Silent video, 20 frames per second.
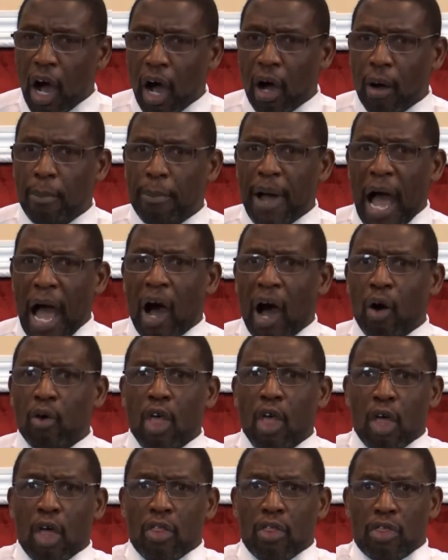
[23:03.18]

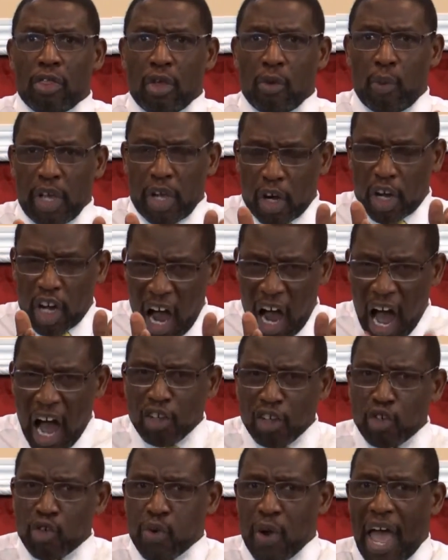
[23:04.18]
about, we are
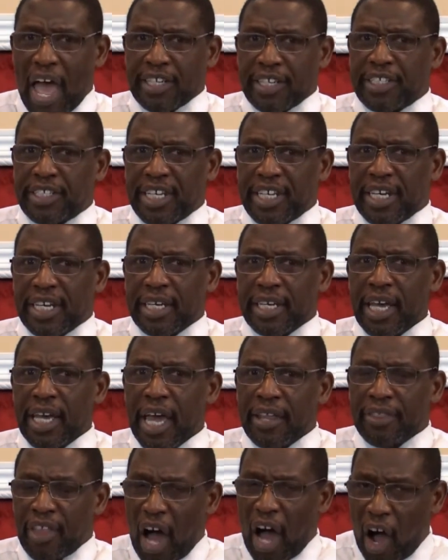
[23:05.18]
contrasting
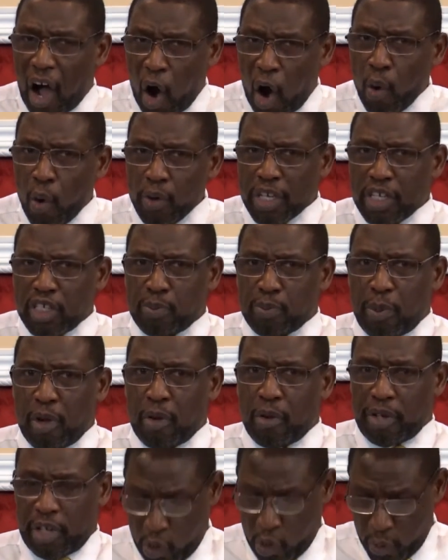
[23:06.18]
the Holy
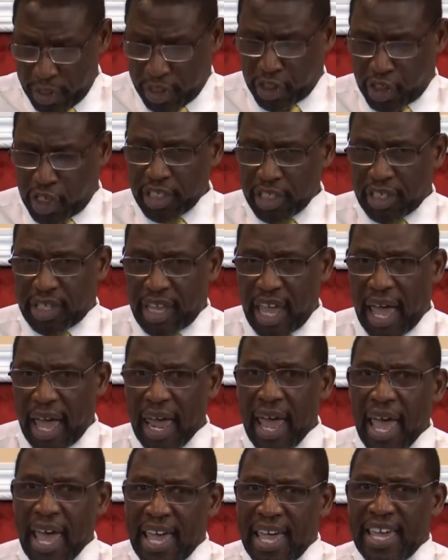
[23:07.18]
Spirit, who is just
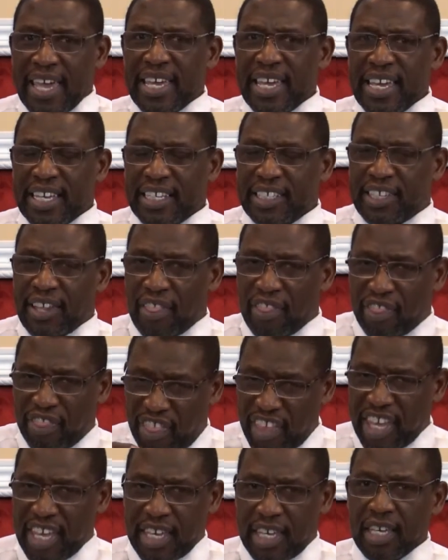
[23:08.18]
that. He is
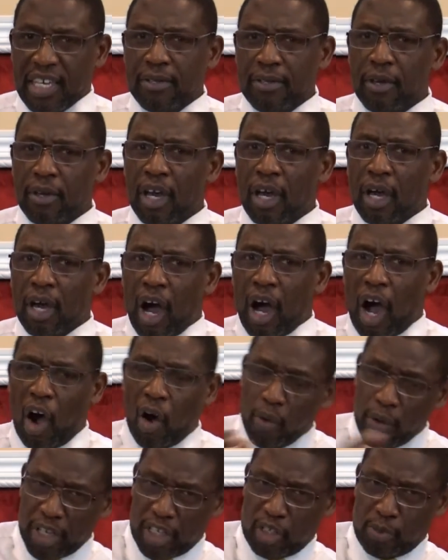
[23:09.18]
the
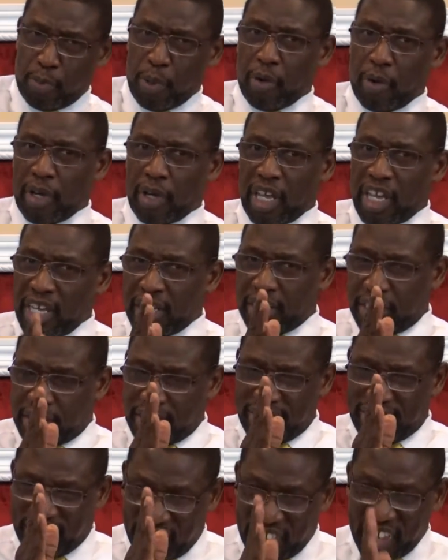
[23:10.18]
Holy Spirit. He
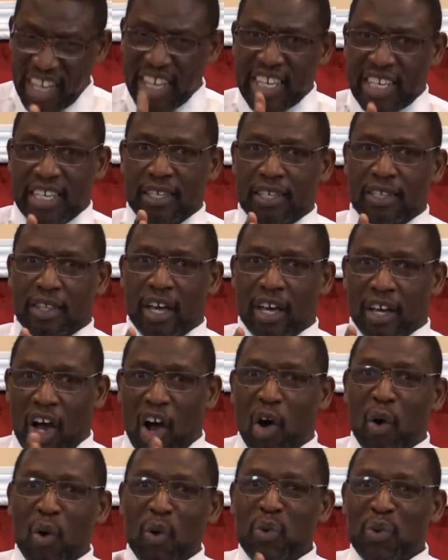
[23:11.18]
is the, the
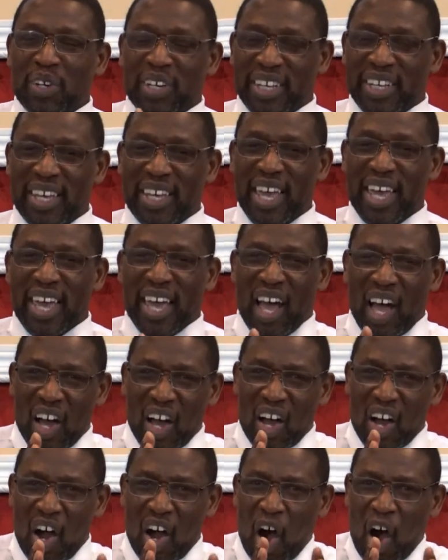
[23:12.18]
only
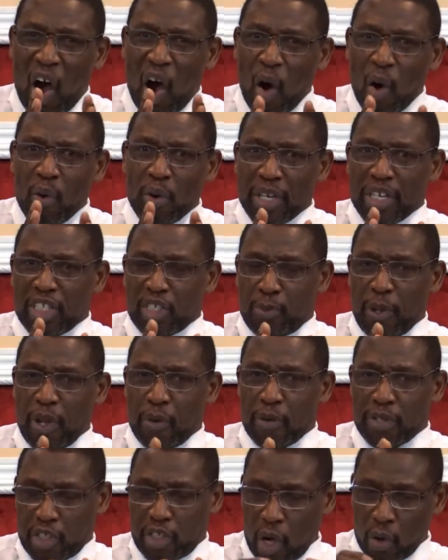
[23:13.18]
Holy
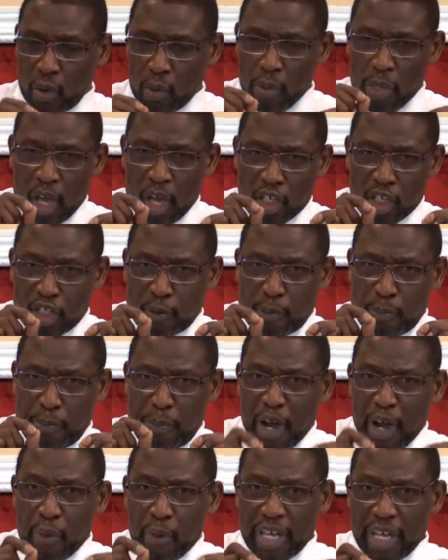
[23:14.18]
Spirit. So
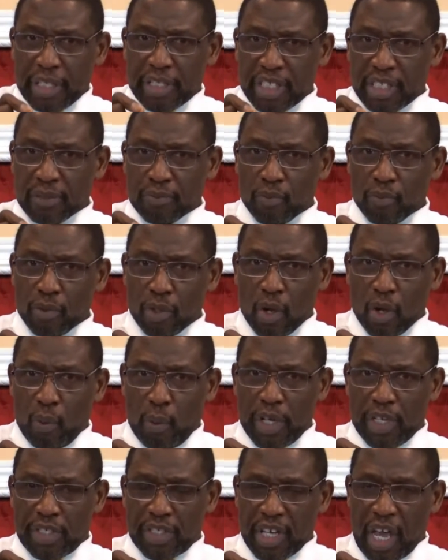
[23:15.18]
spirits,
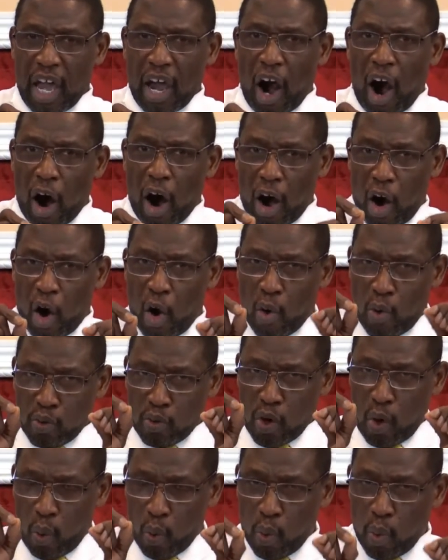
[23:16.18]
we say, are
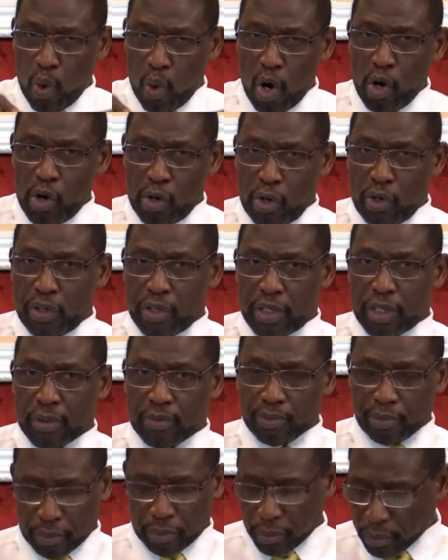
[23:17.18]
own words.